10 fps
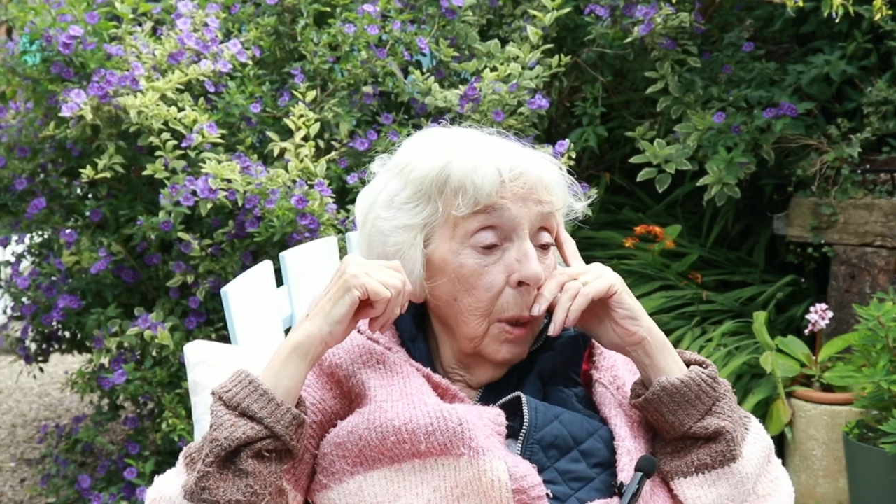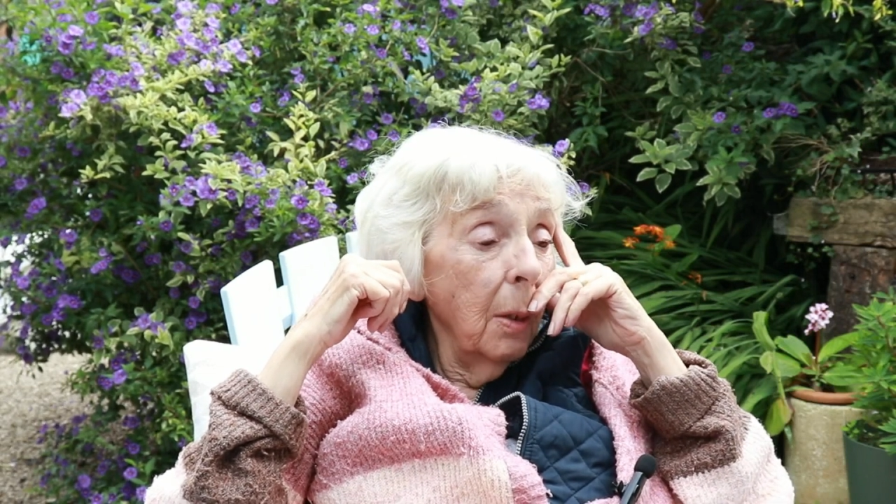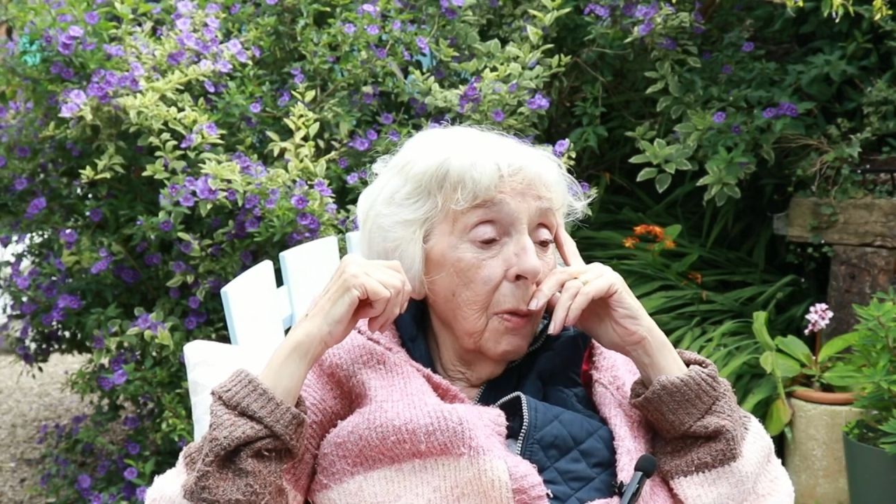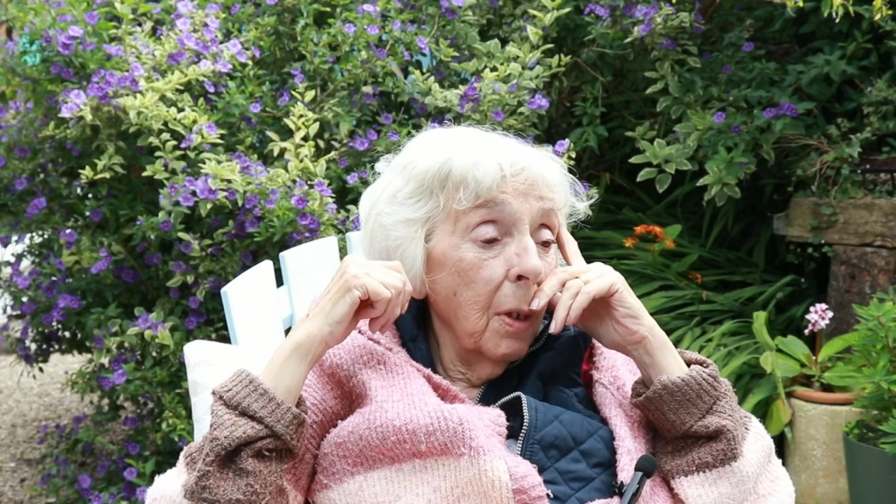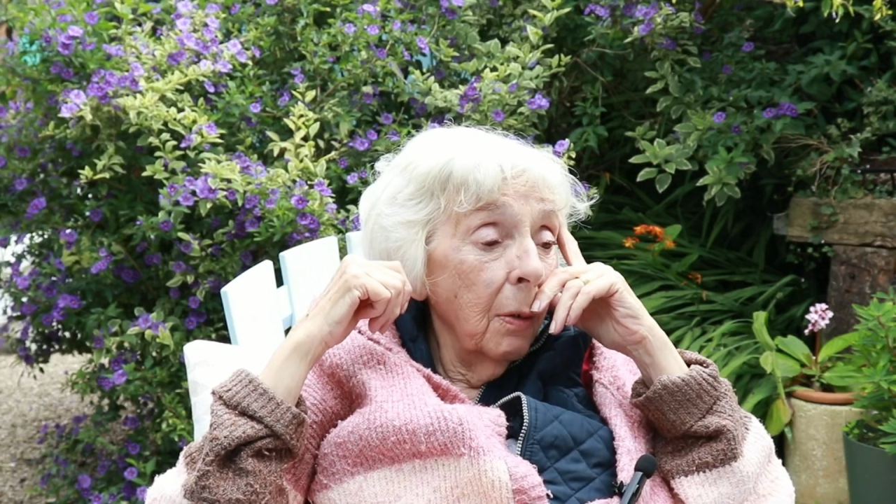
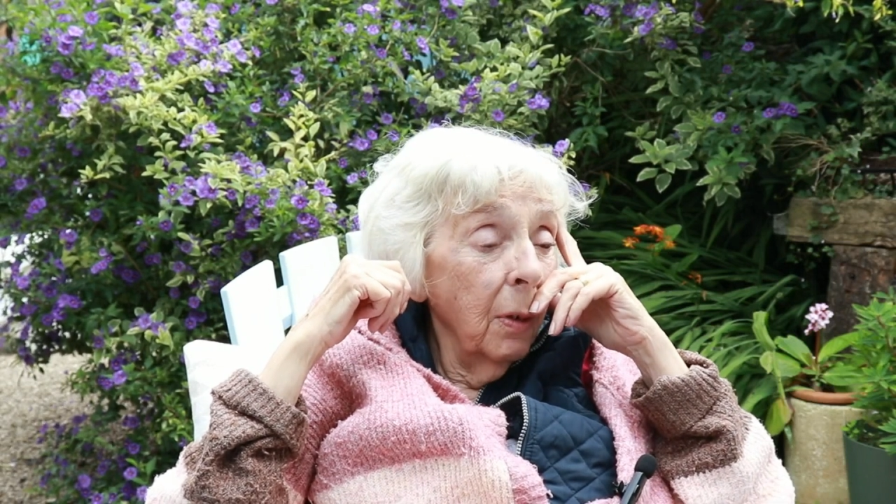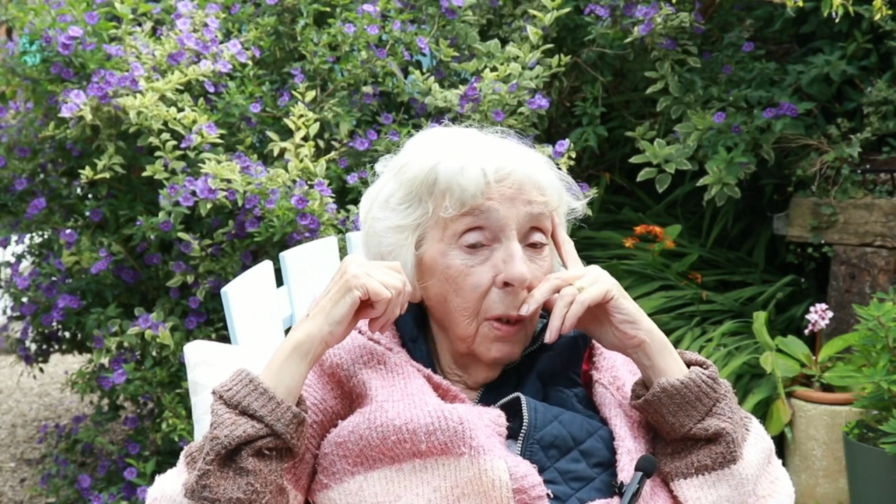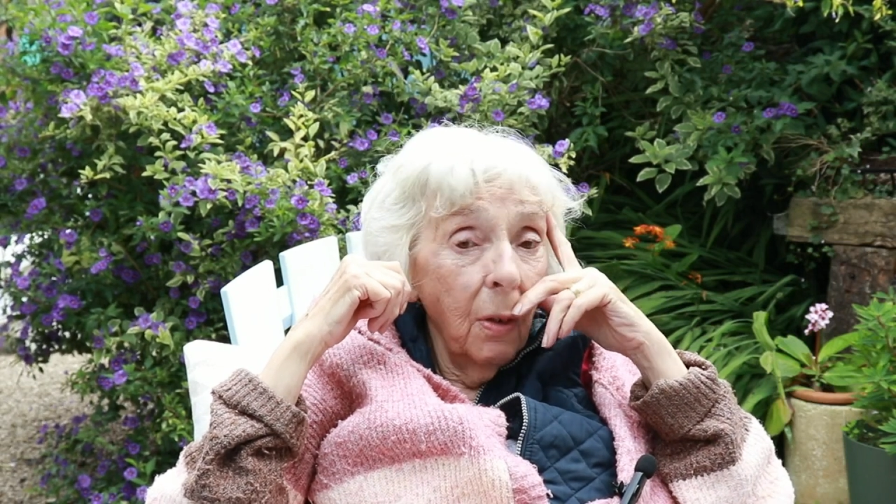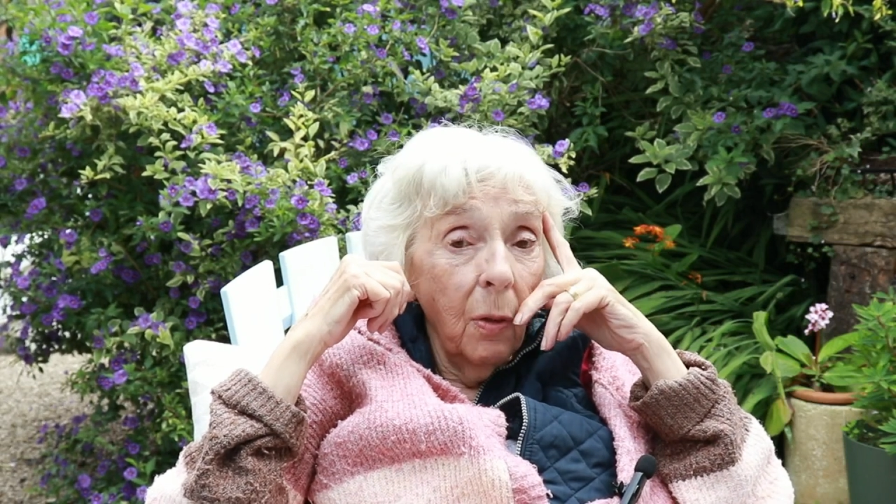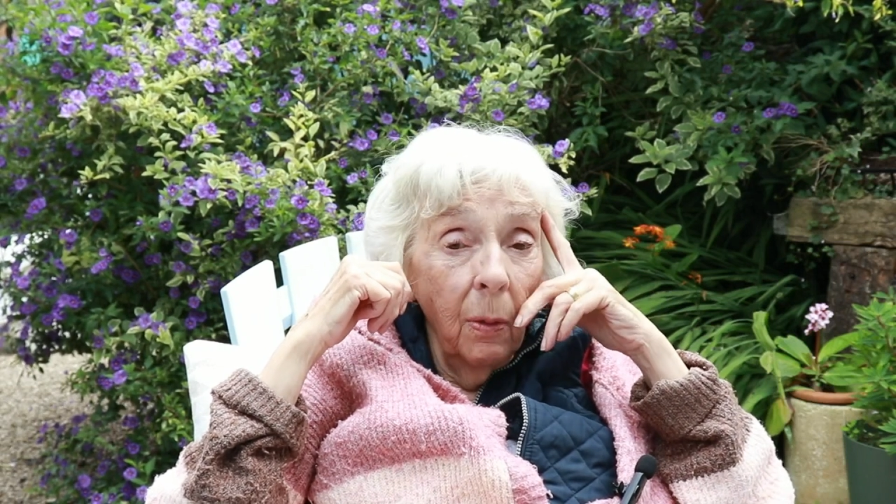Within a certain
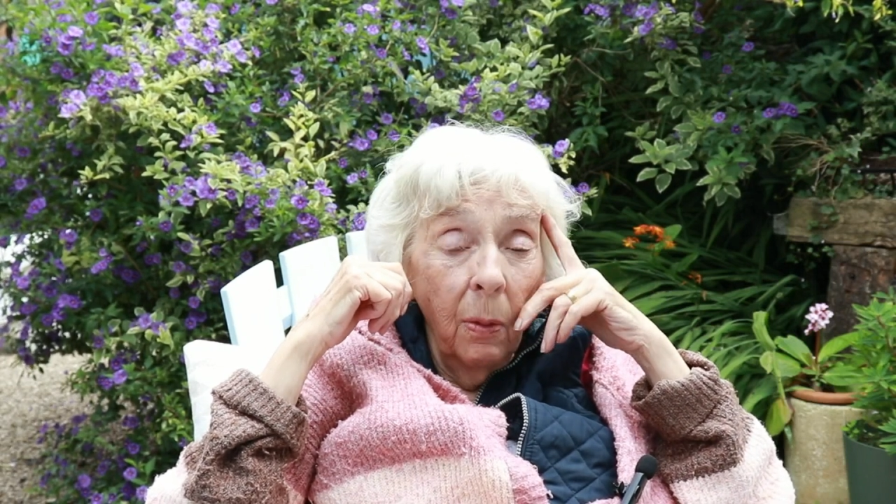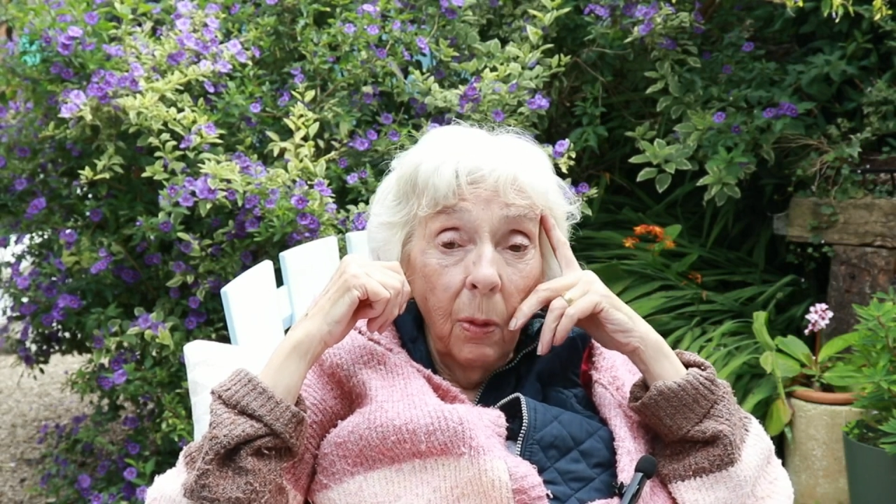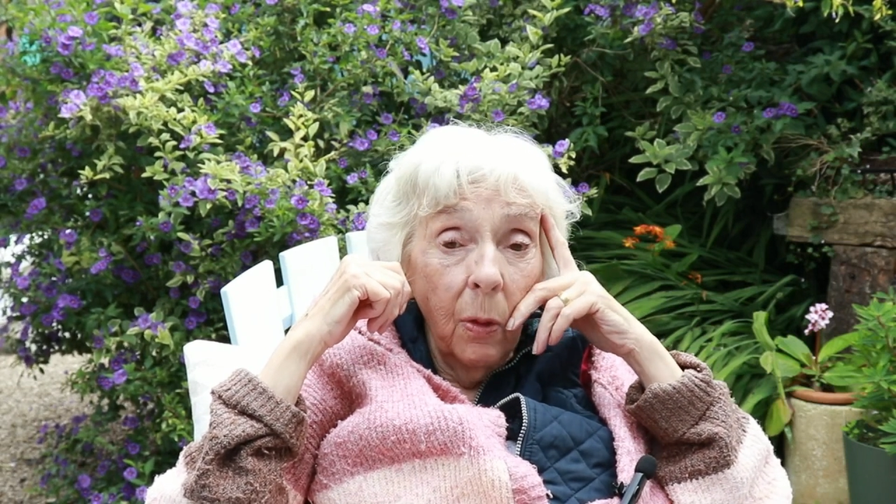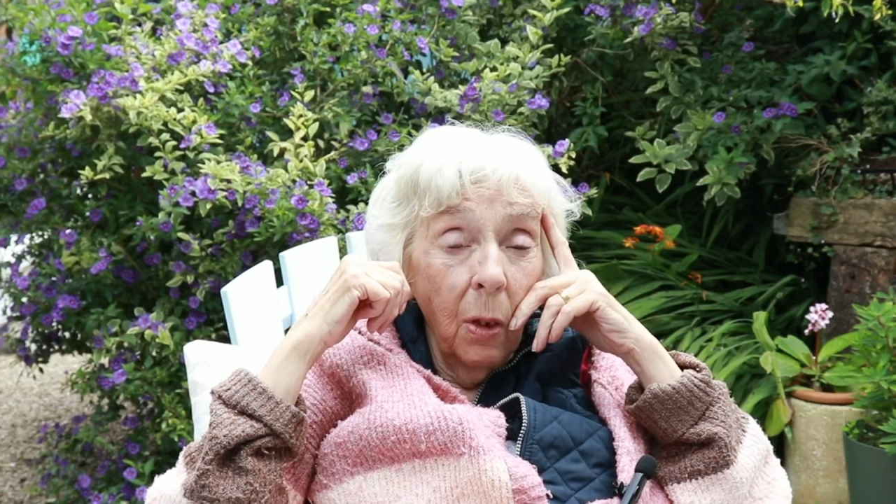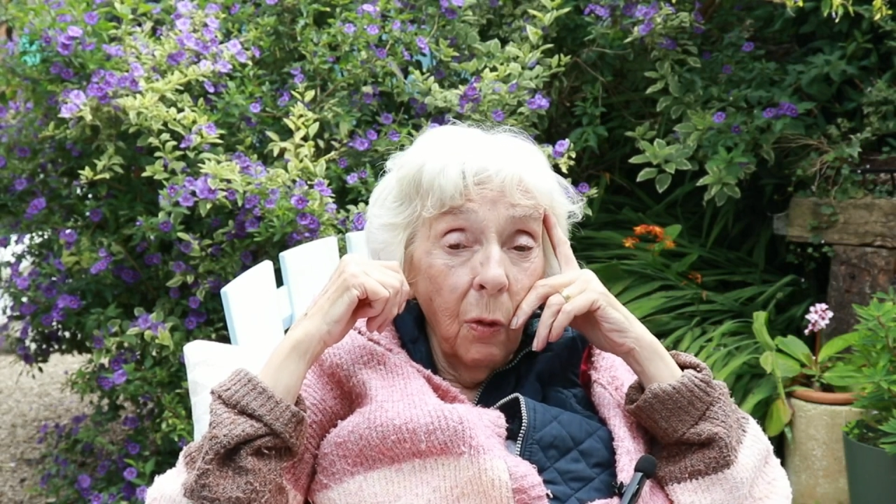
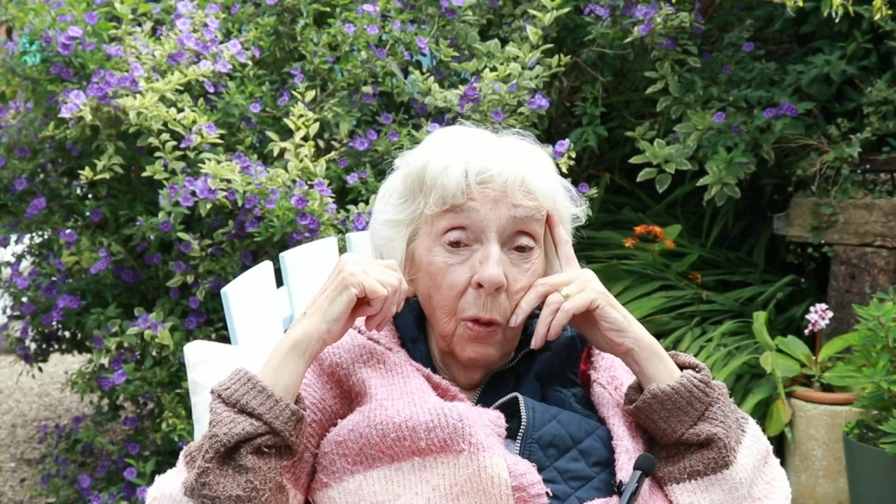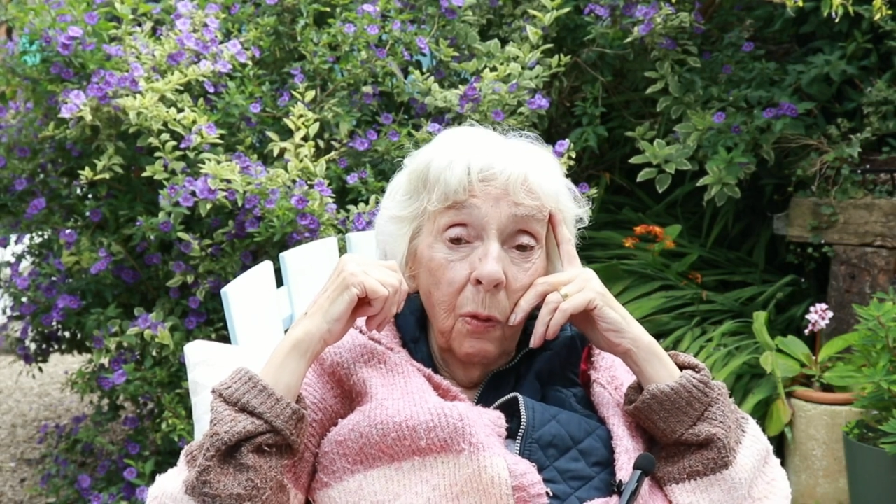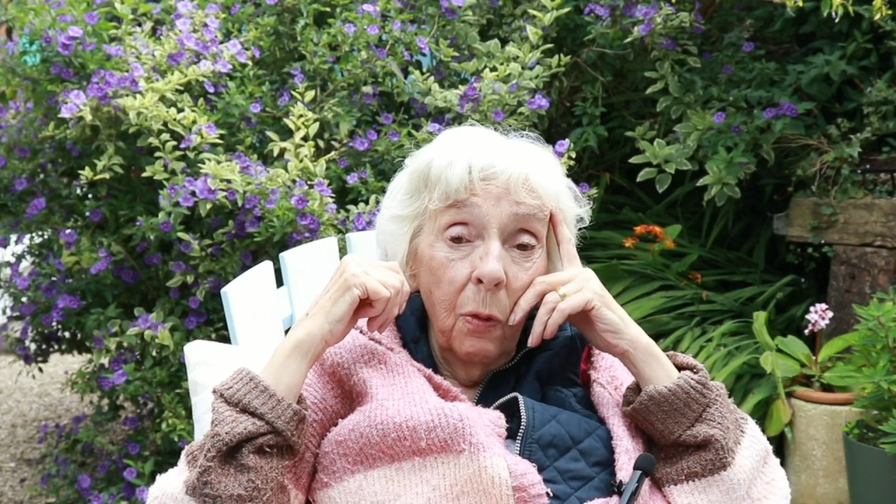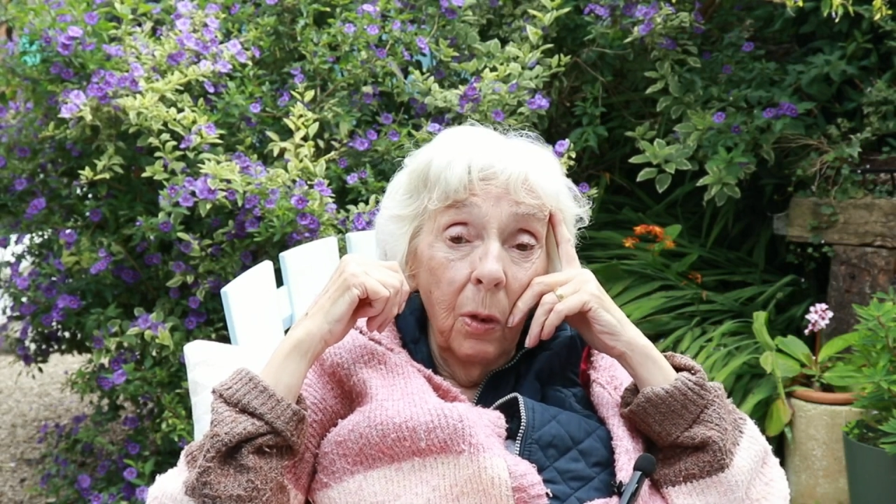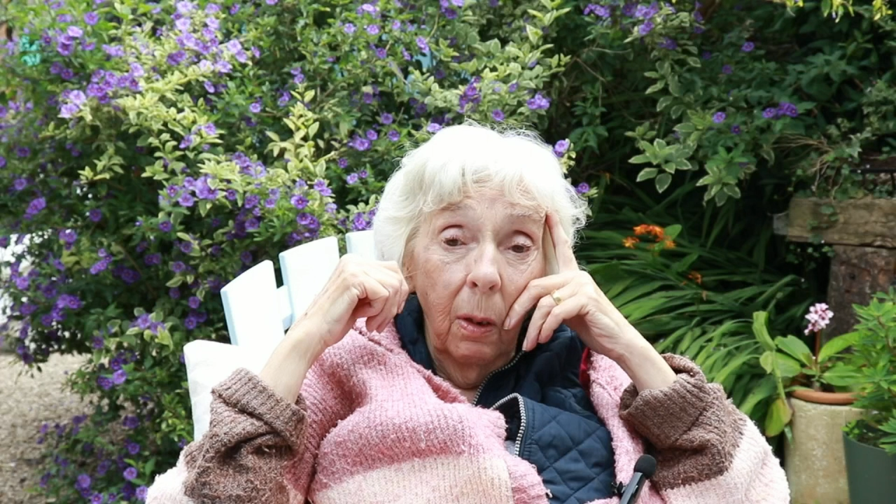
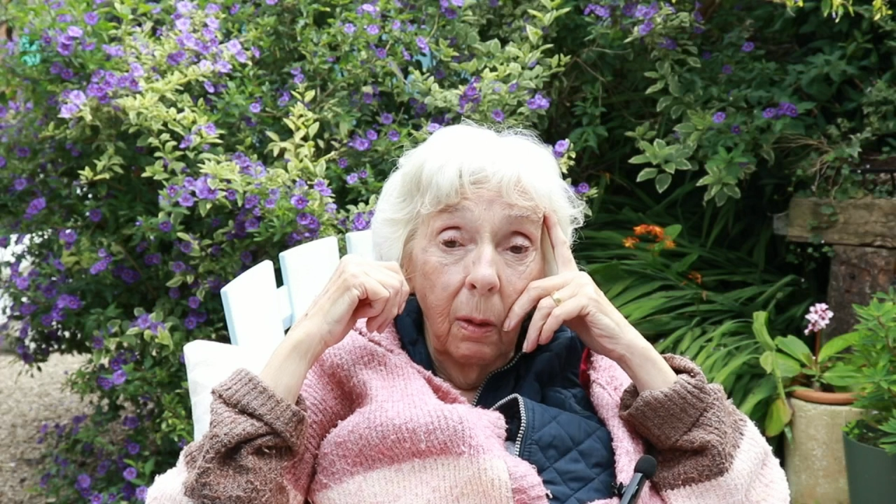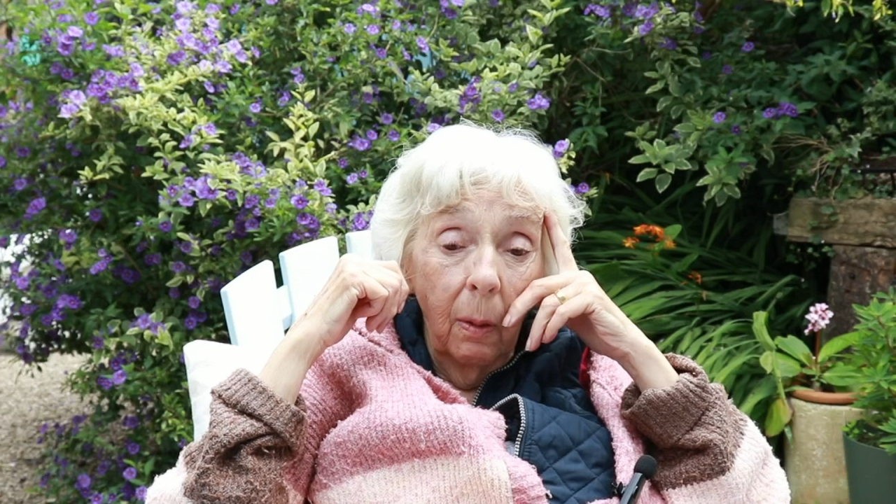distance, you know.